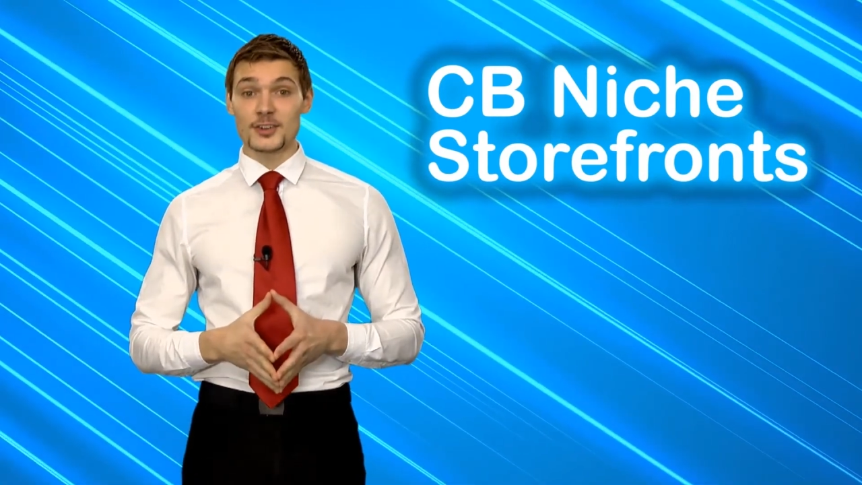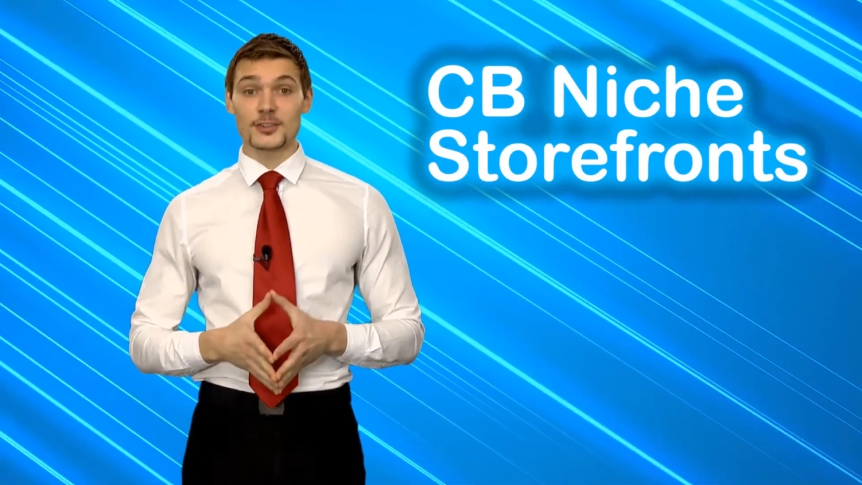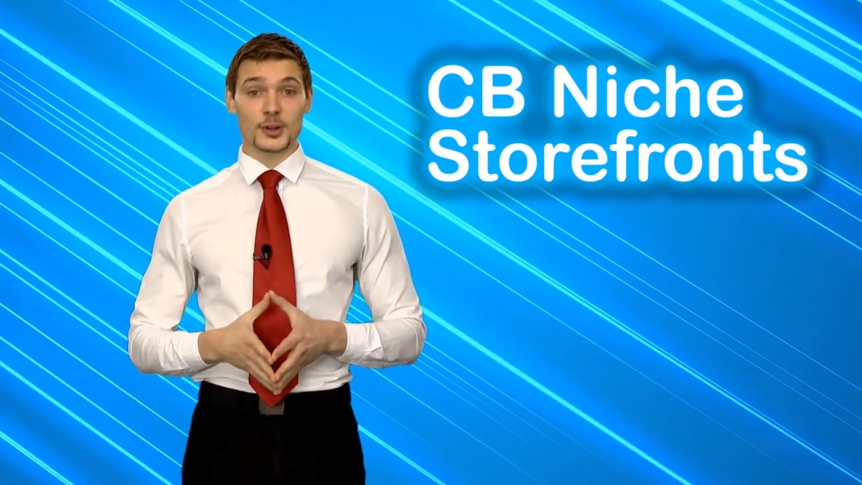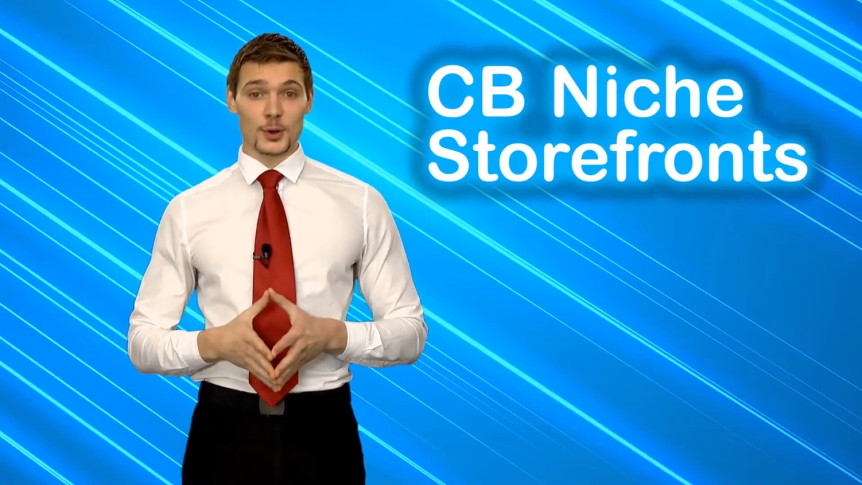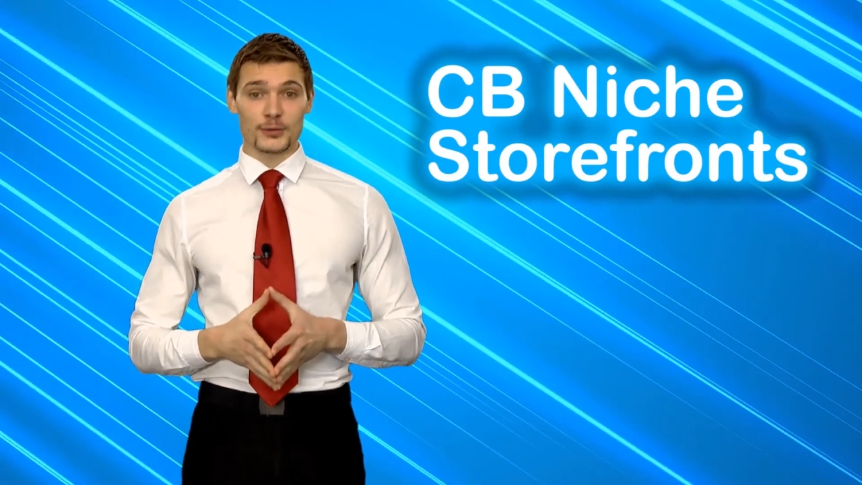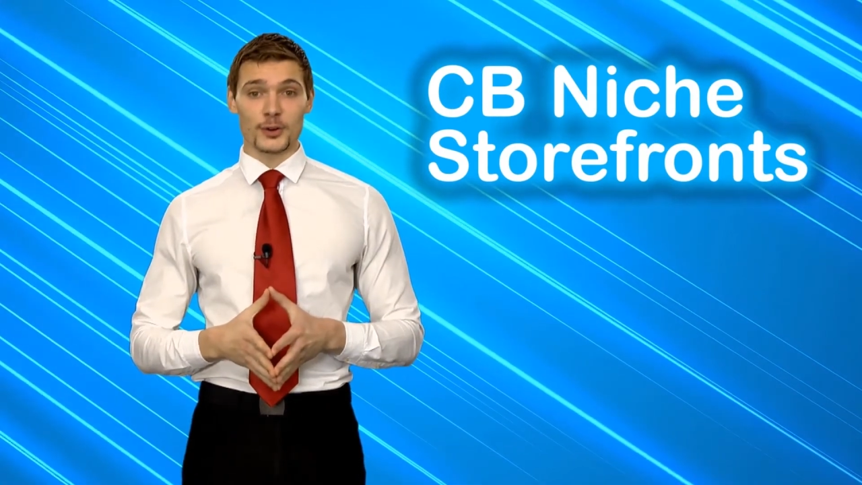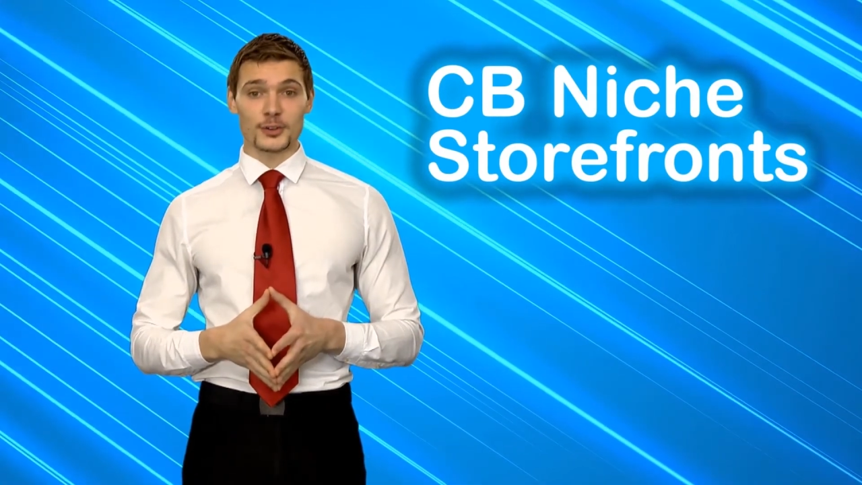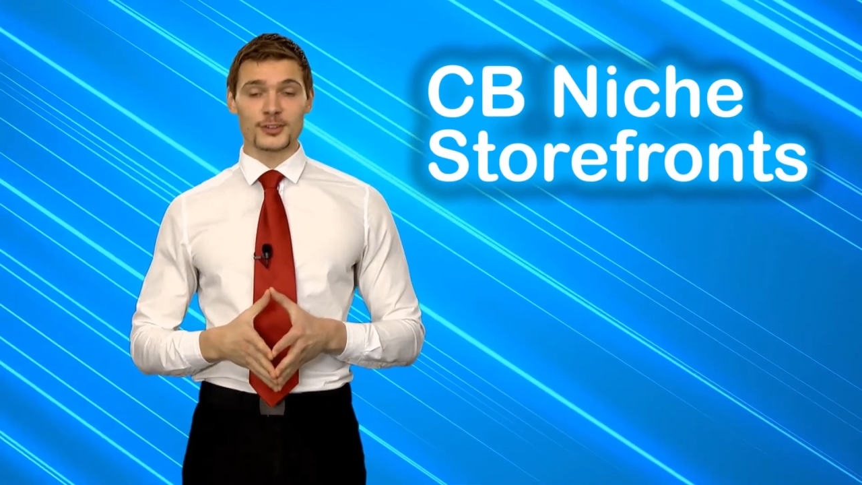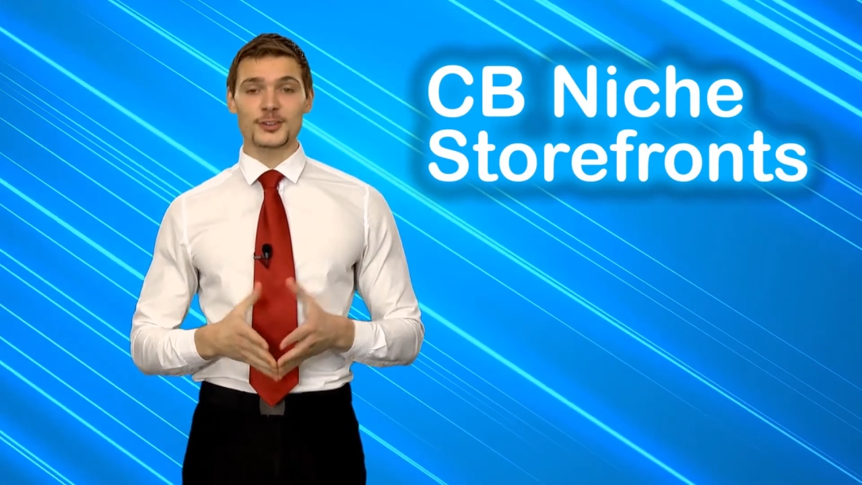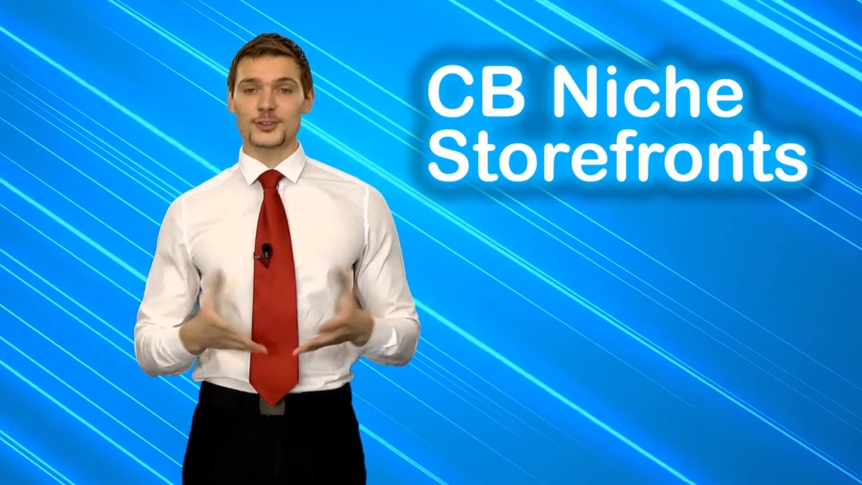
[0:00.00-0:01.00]

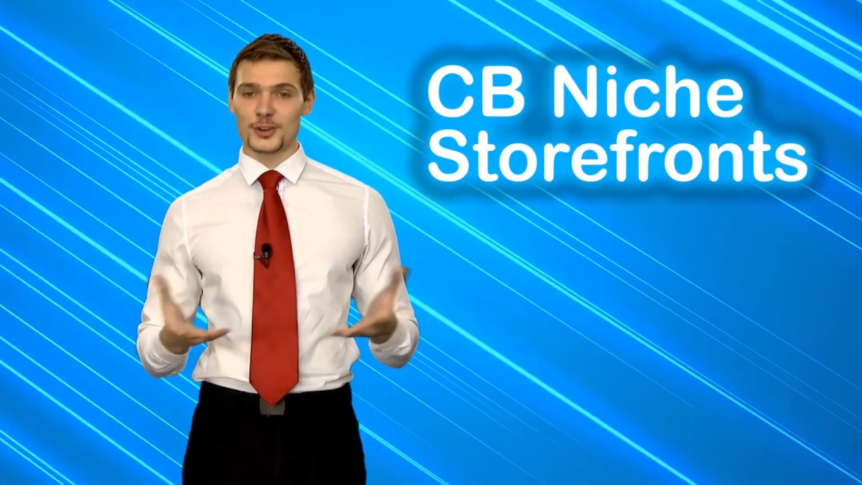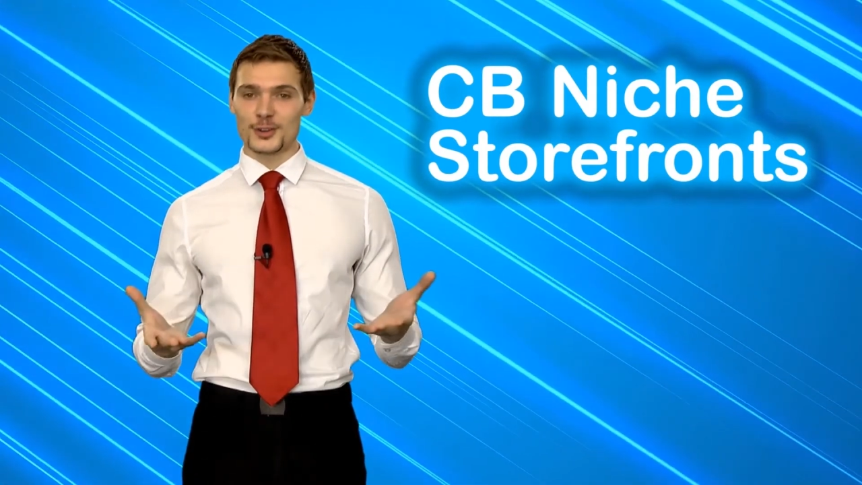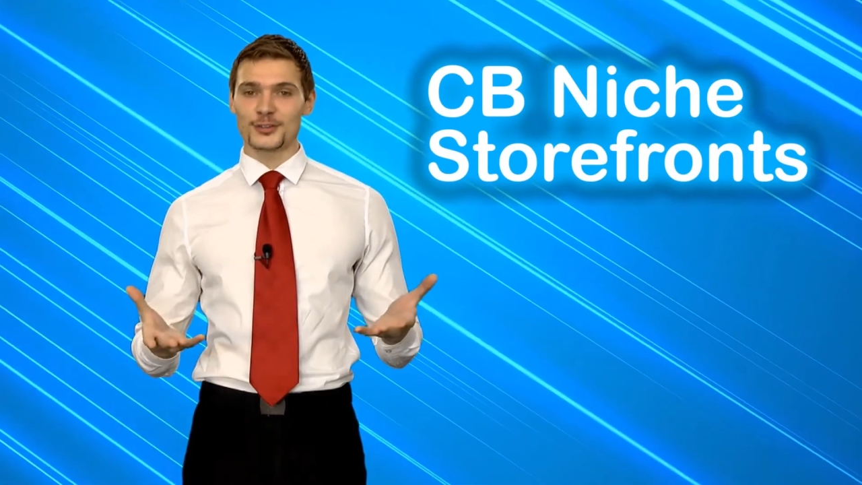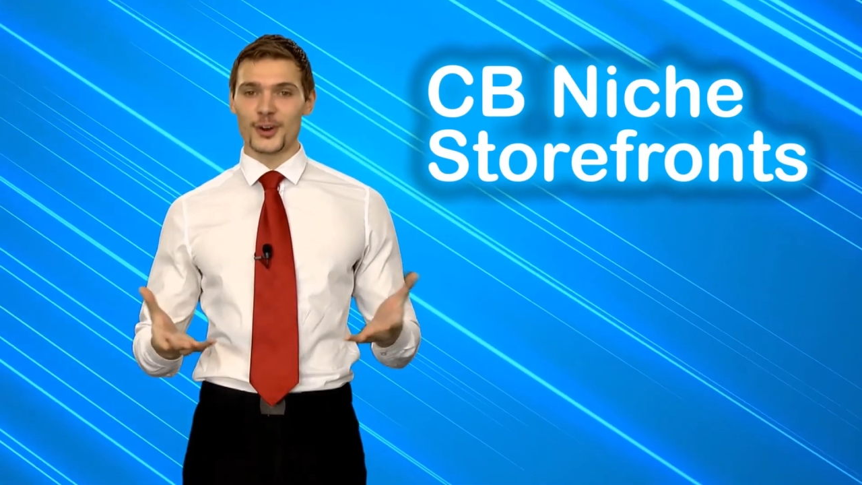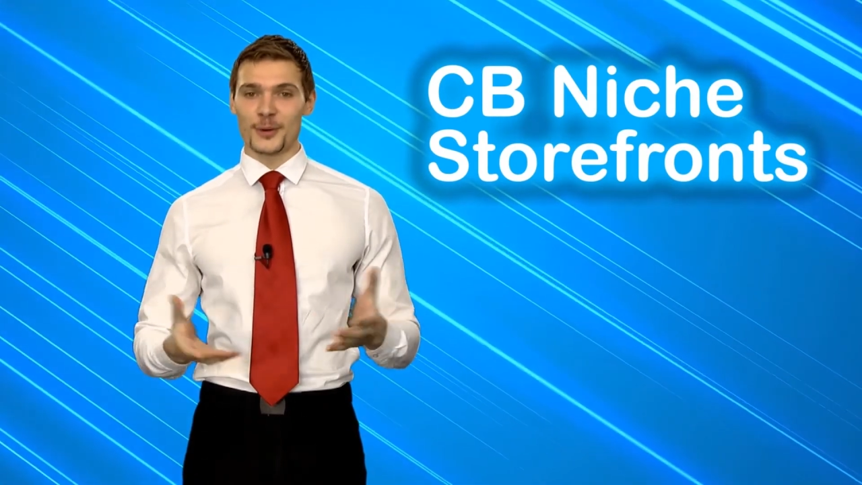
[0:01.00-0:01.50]
storefronts to choose from.